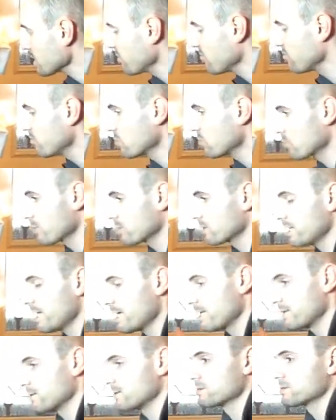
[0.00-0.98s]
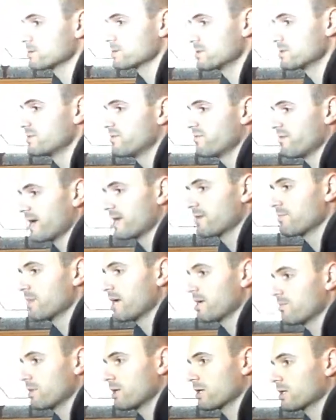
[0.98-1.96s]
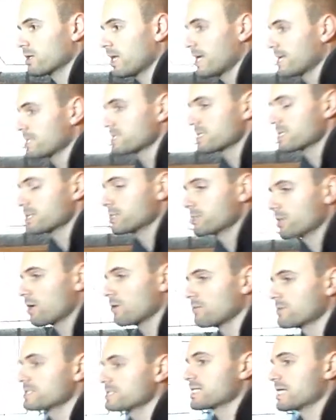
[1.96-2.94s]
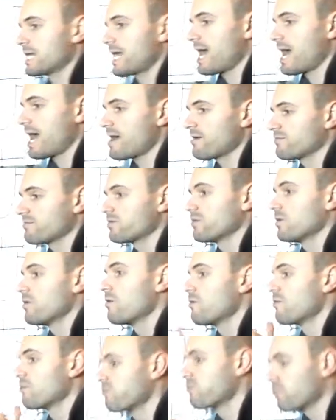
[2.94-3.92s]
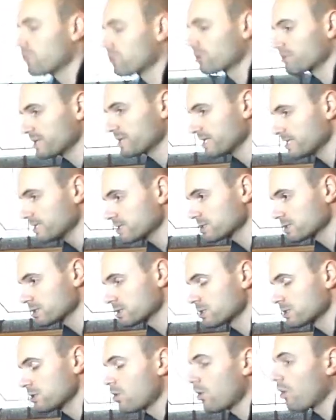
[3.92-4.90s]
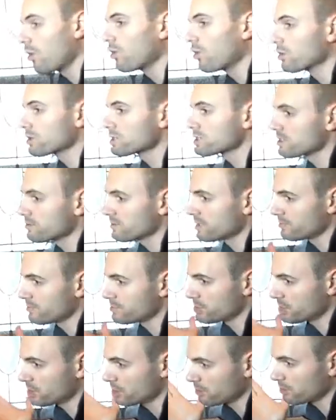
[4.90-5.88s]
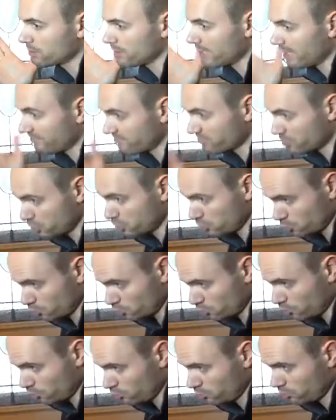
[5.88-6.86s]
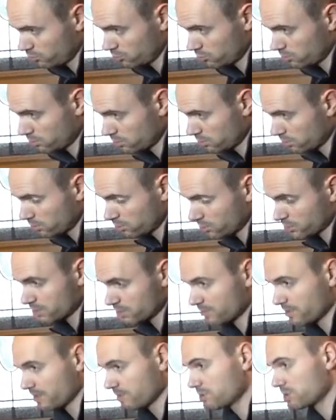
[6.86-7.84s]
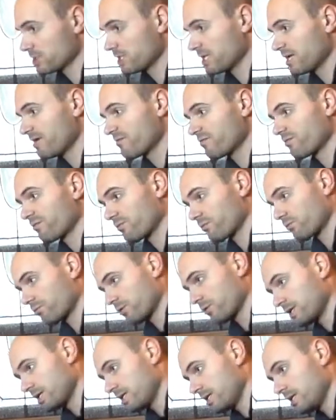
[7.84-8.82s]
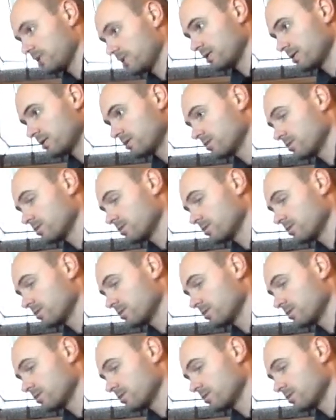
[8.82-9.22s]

of defined by bar lines. And you're always going to have 4 beats, or sometimes you could only have 2, or sometimes you could have 3,